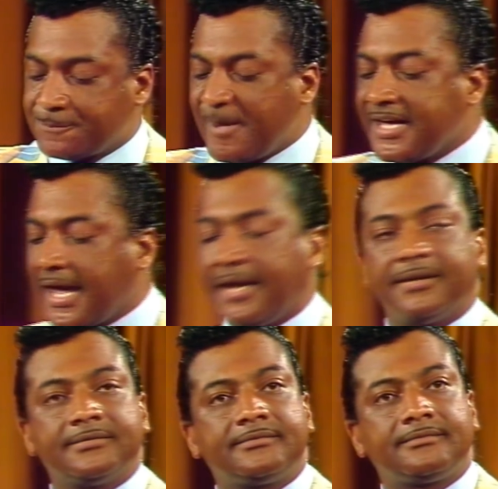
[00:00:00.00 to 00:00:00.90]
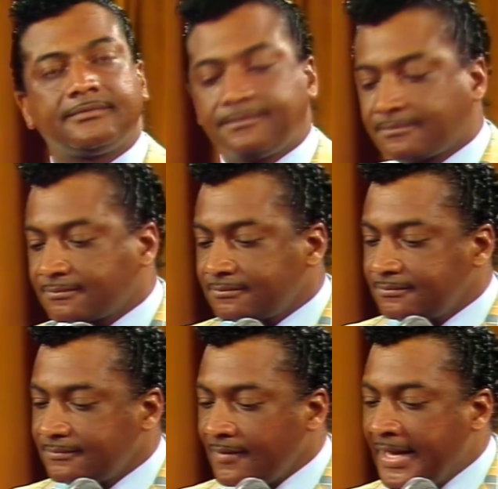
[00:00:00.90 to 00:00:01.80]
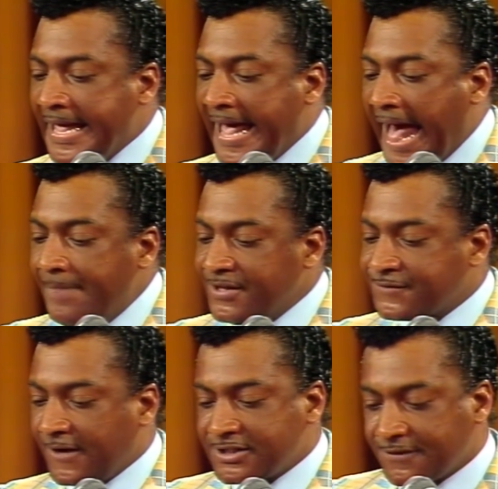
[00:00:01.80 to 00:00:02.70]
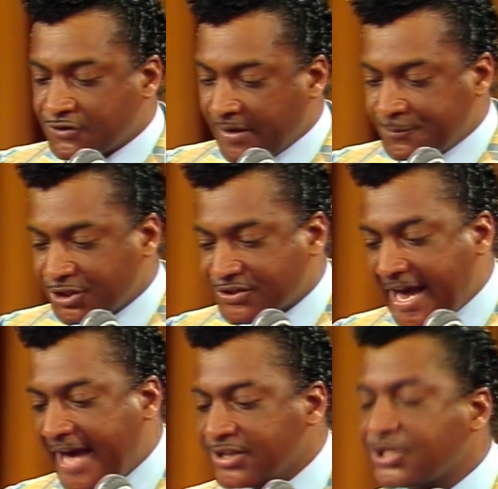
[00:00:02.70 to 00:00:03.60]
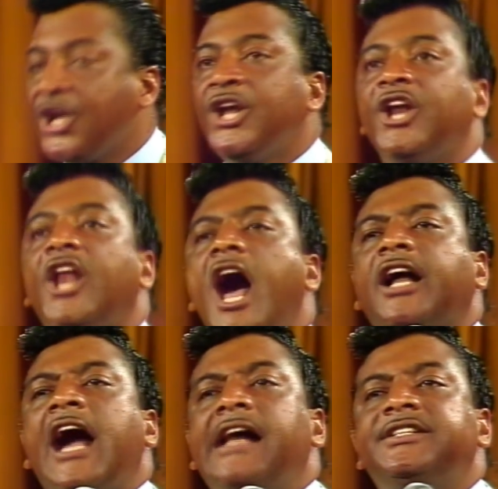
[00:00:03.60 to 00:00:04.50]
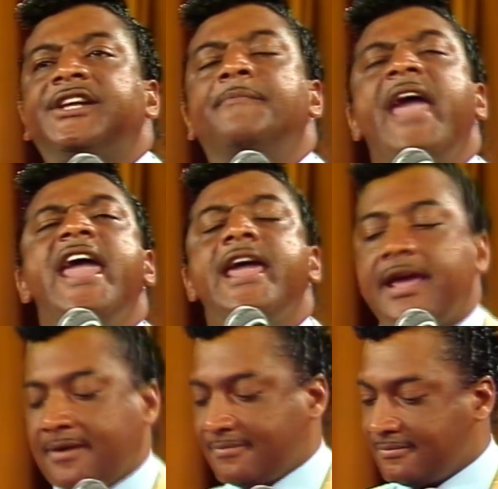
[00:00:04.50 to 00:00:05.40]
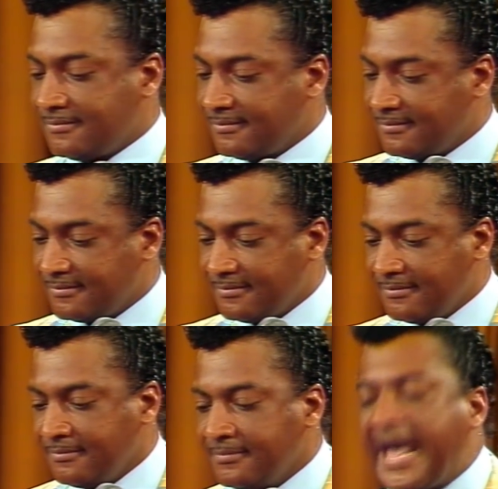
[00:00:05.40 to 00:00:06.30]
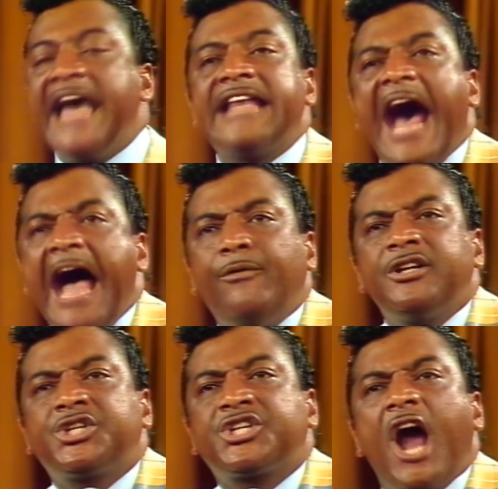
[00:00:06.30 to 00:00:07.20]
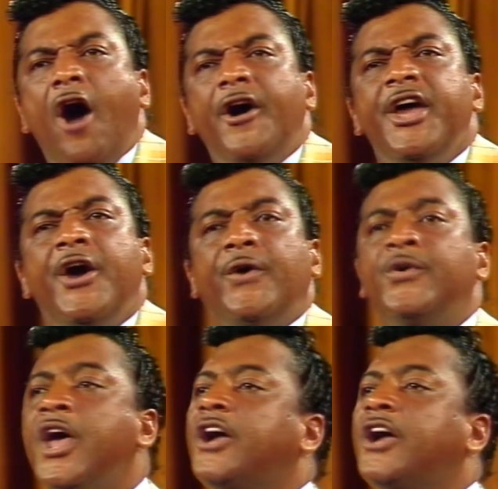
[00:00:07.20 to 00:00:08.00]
speaking. And this verse of Scripture says, look unto me, and I will show you